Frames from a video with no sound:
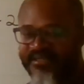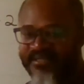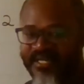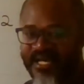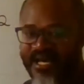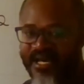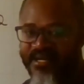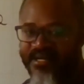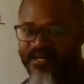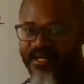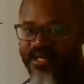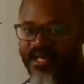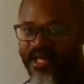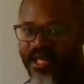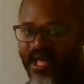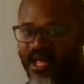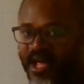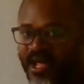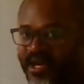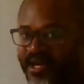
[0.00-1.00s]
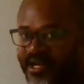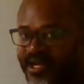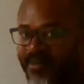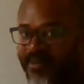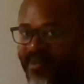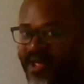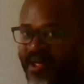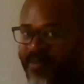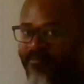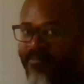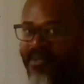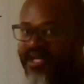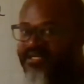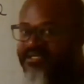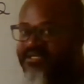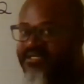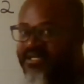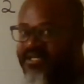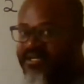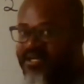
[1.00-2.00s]
side. And remember,
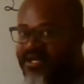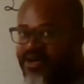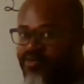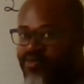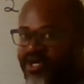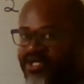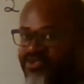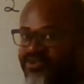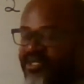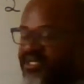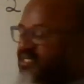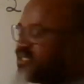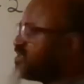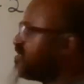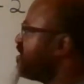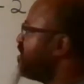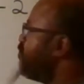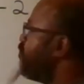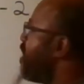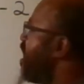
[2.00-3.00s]
it's in the equation, it is a